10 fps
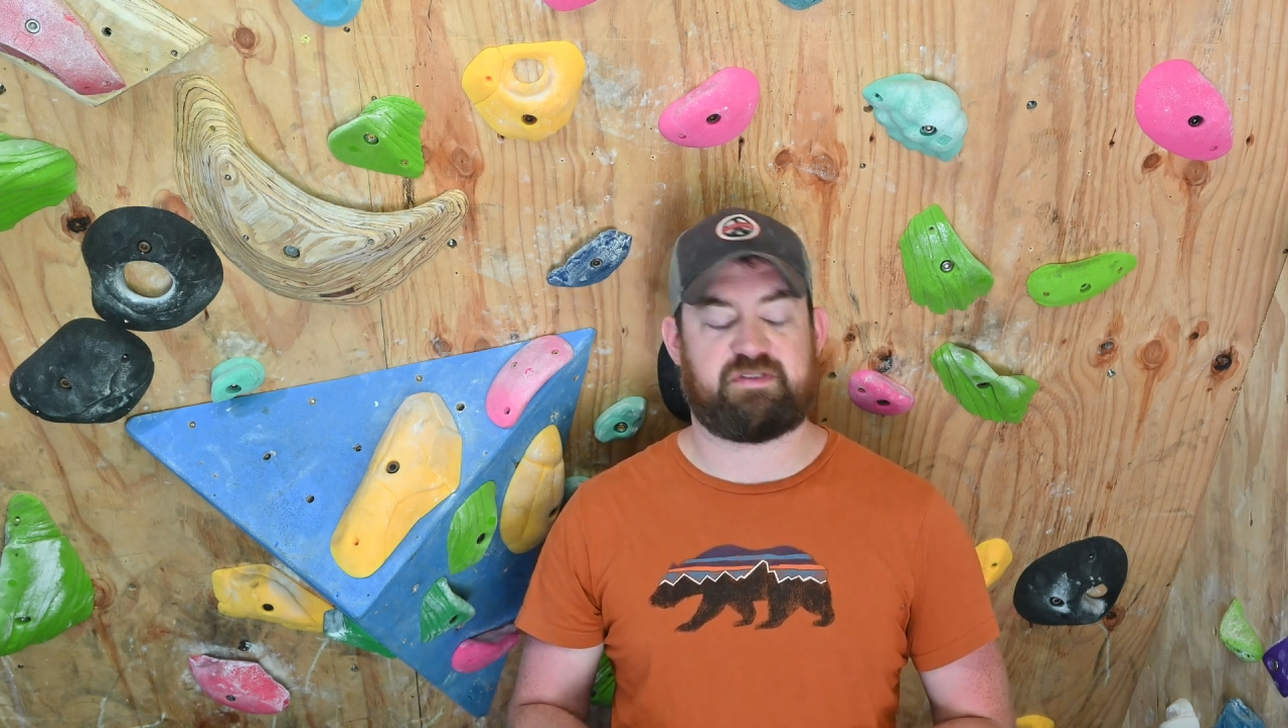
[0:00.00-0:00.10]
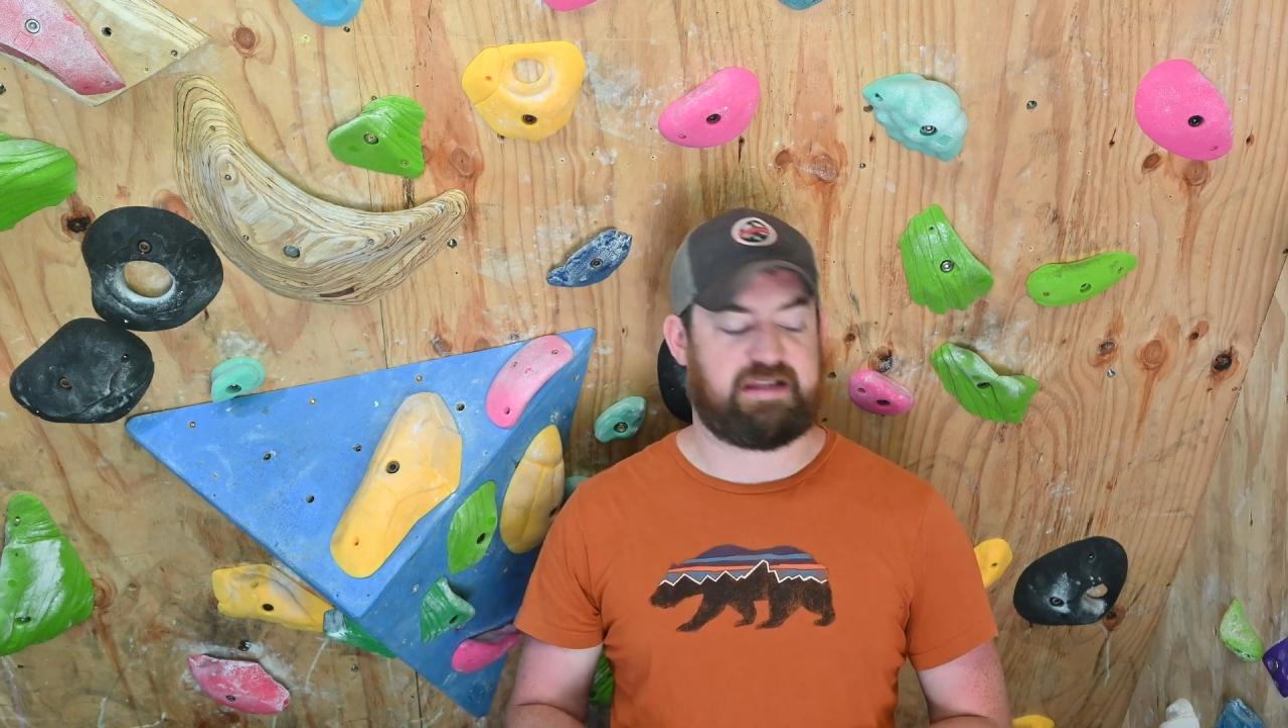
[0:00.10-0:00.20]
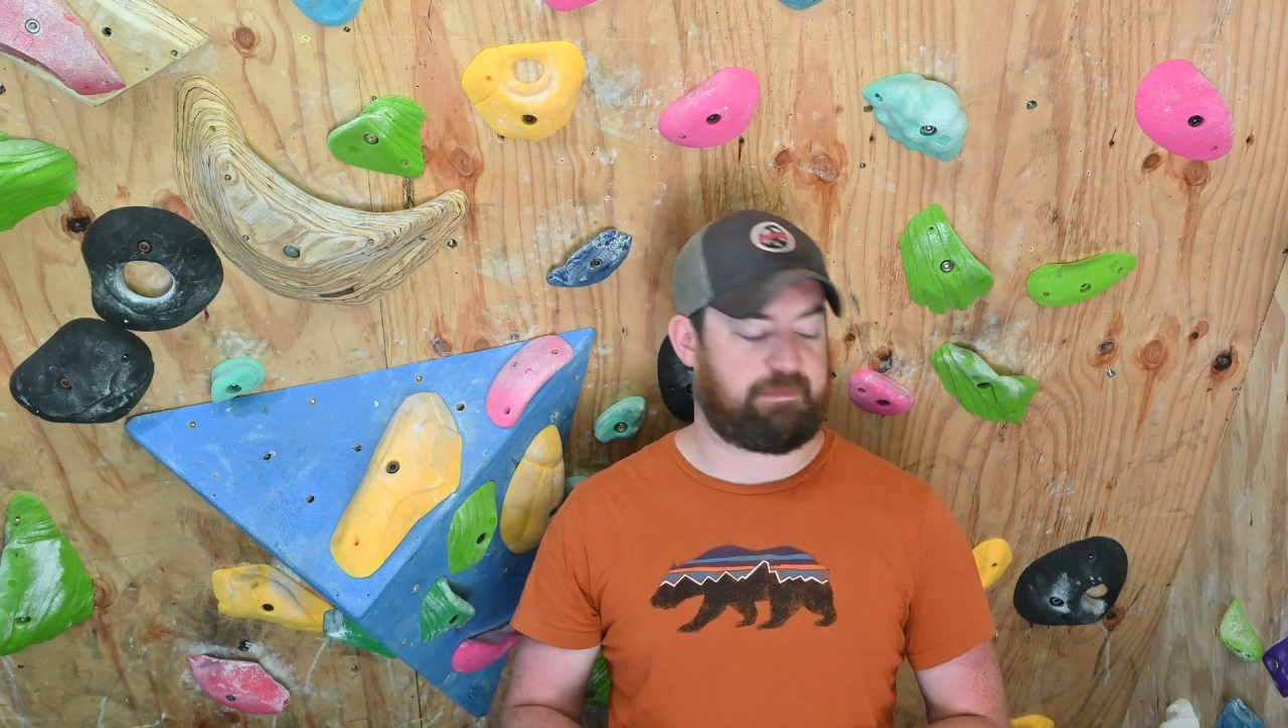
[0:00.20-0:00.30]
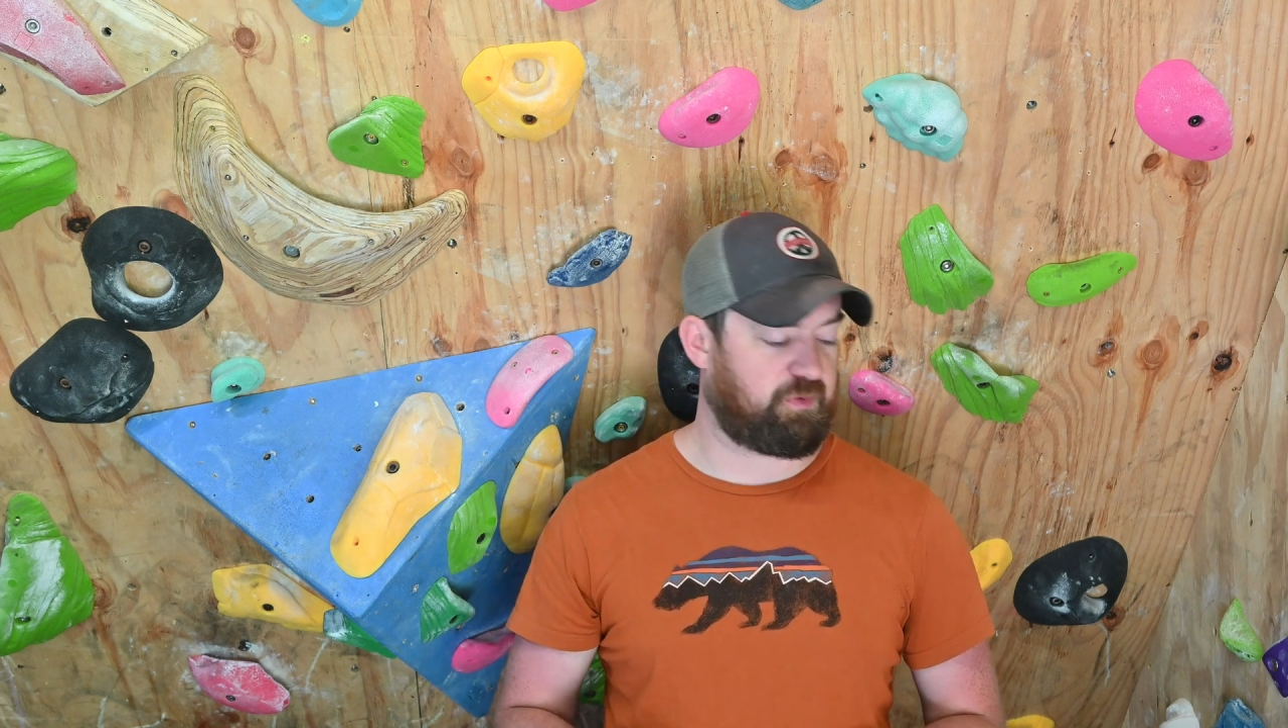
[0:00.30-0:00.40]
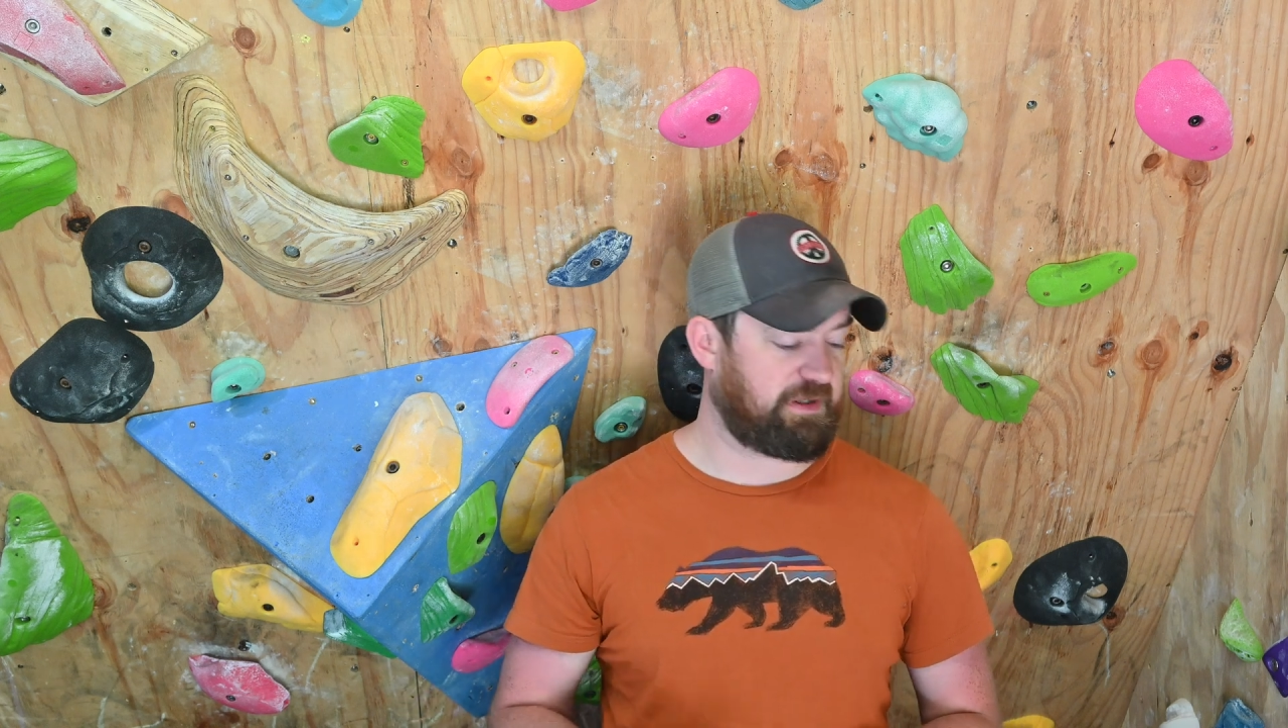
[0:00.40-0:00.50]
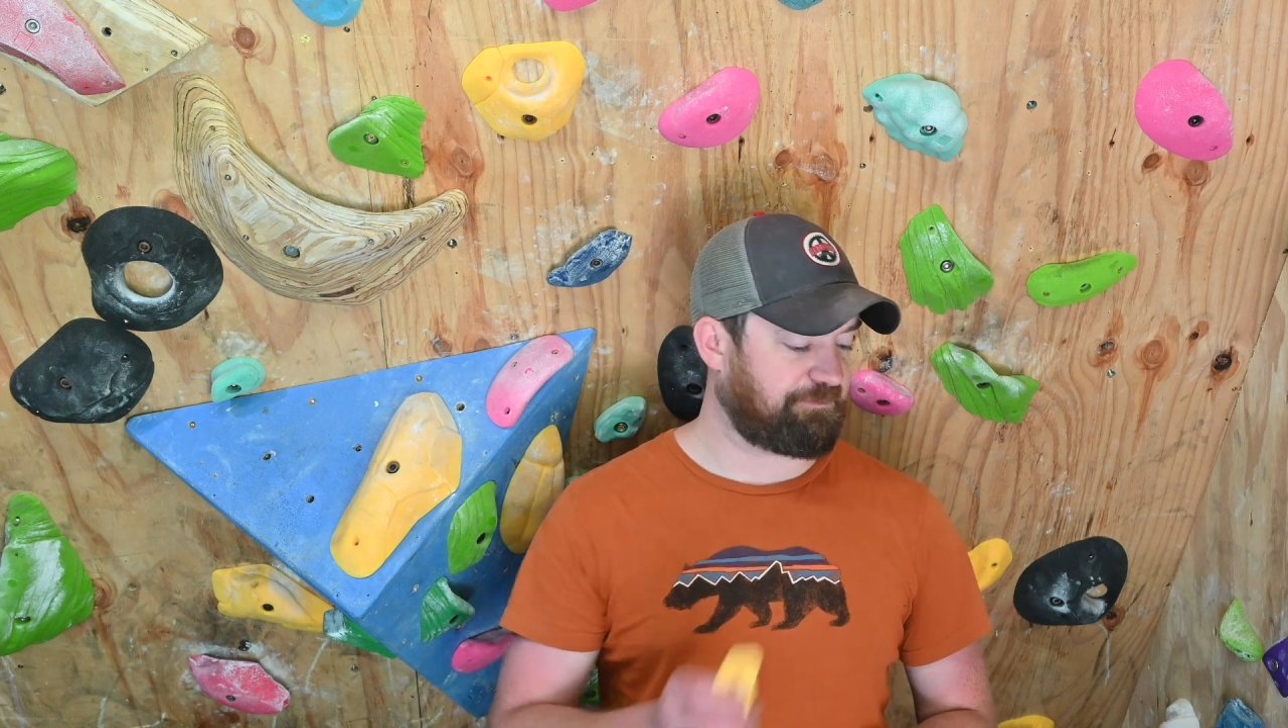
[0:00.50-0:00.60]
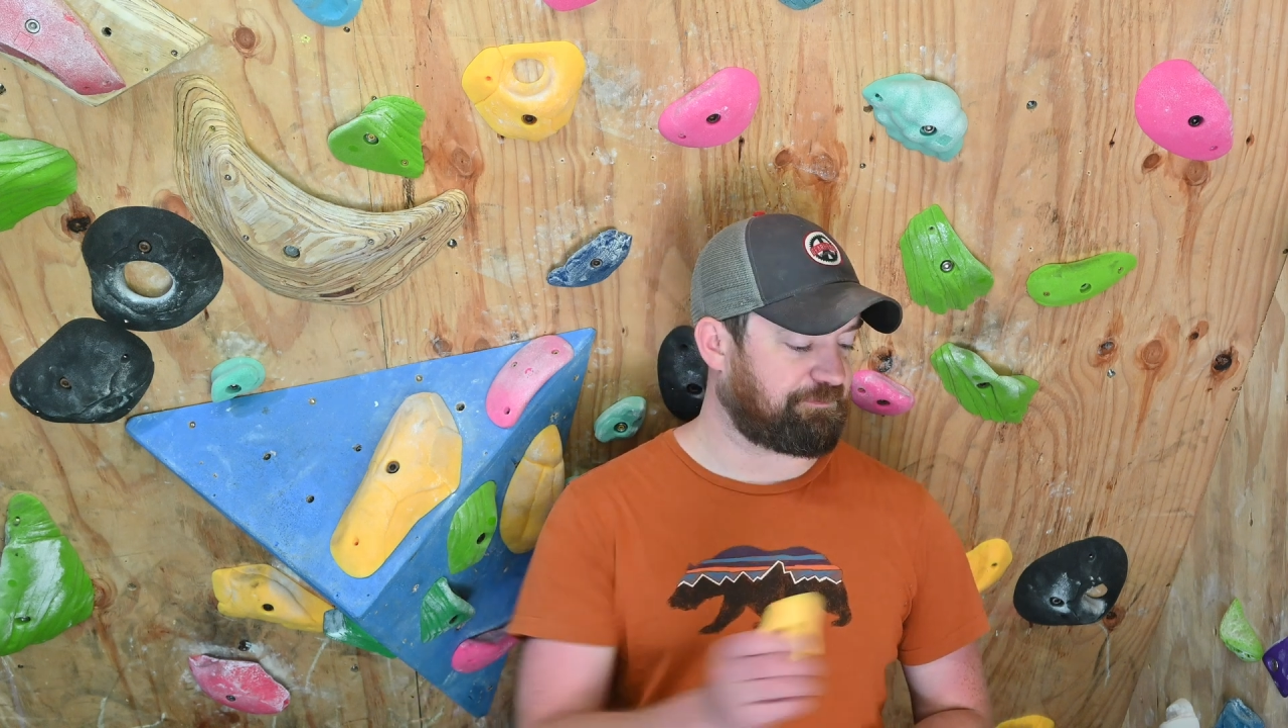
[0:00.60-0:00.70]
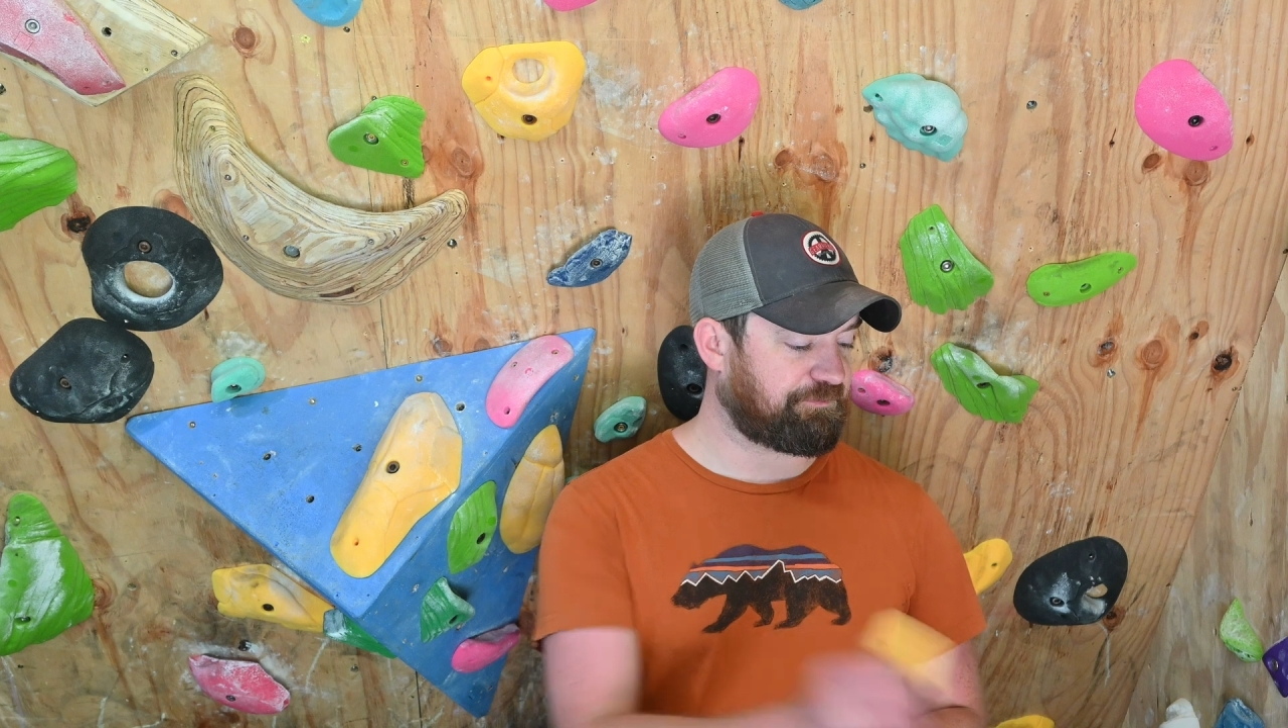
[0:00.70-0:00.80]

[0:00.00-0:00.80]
at that point.